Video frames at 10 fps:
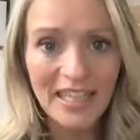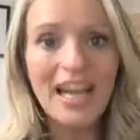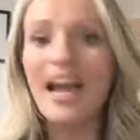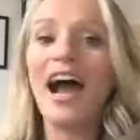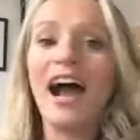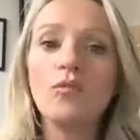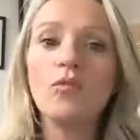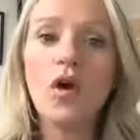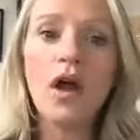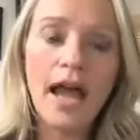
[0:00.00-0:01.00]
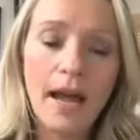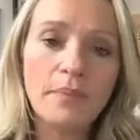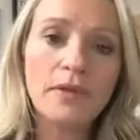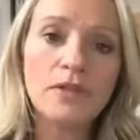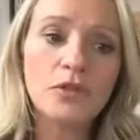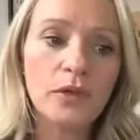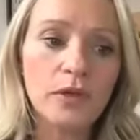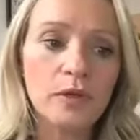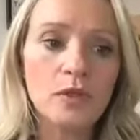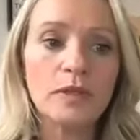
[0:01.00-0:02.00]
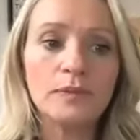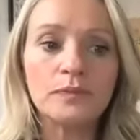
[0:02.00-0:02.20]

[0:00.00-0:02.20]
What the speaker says: And what happened was,